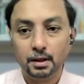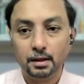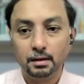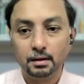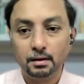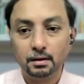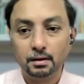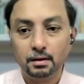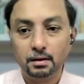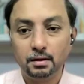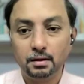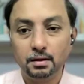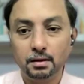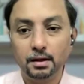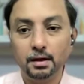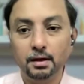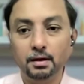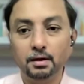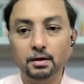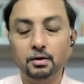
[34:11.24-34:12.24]
10,
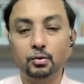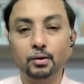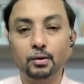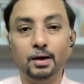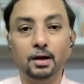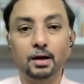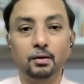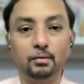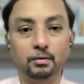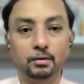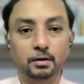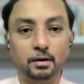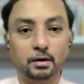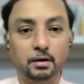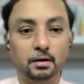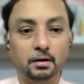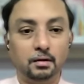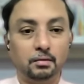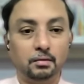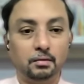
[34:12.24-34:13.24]
13, 12.
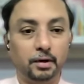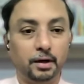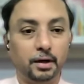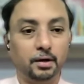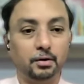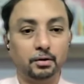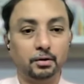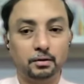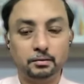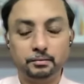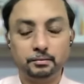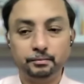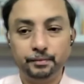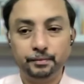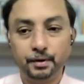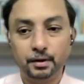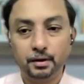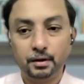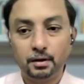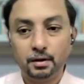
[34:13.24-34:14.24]
Very good.
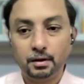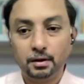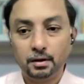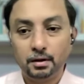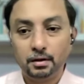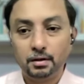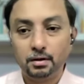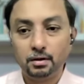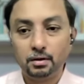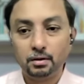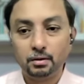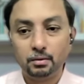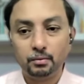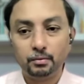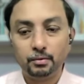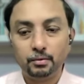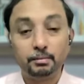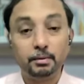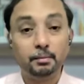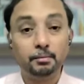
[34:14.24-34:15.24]

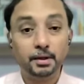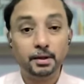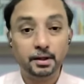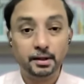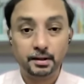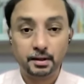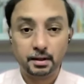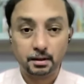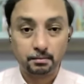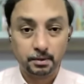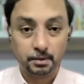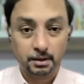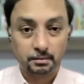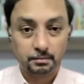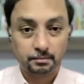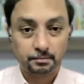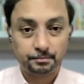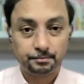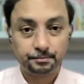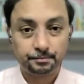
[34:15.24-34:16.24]
So remember this number.
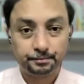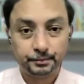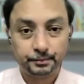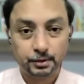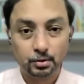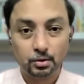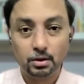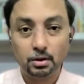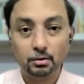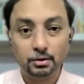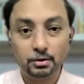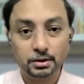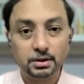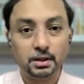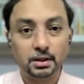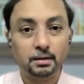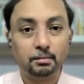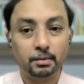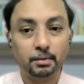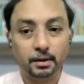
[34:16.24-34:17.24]
Note down
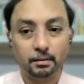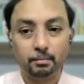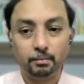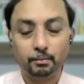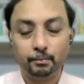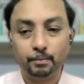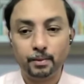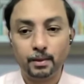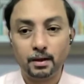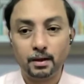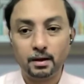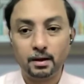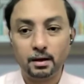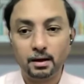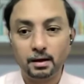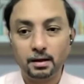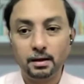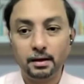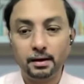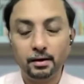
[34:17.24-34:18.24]
this number.
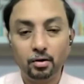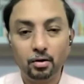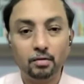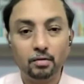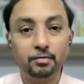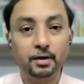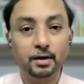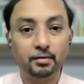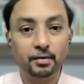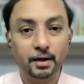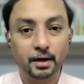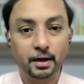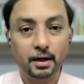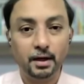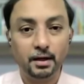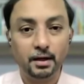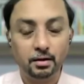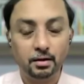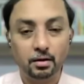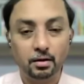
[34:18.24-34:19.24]
And at the end of 11
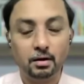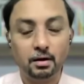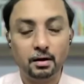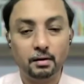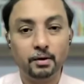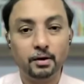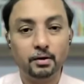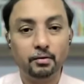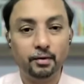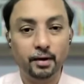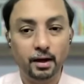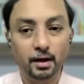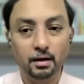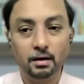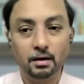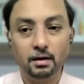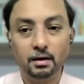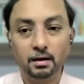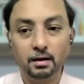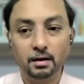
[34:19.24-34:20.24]
days or in
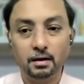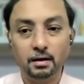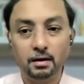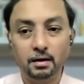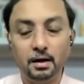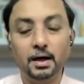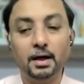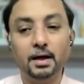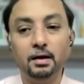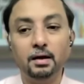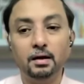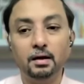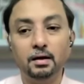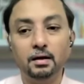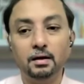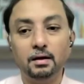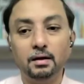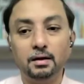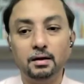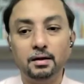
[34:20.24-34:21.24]
between, try
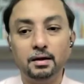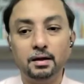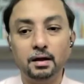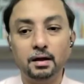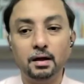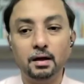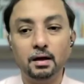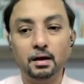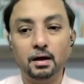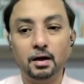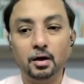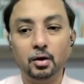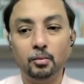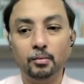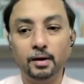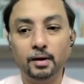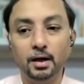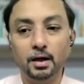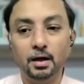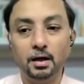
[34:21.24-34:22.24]
seeing how
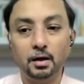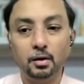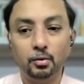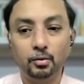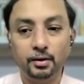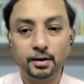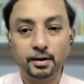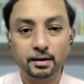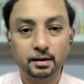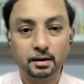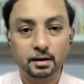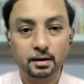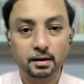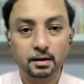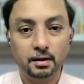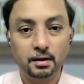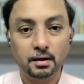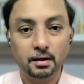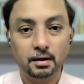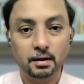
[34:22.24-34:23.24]
many counts
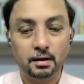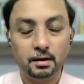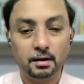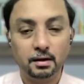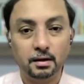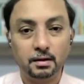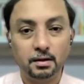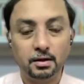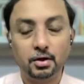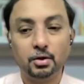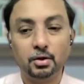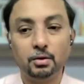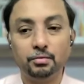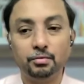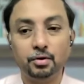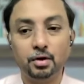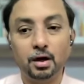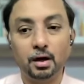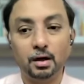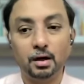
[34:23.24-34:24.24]
that you
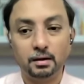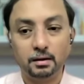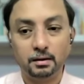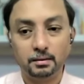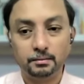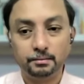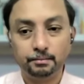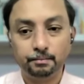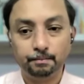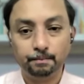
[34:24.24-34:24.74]
have got,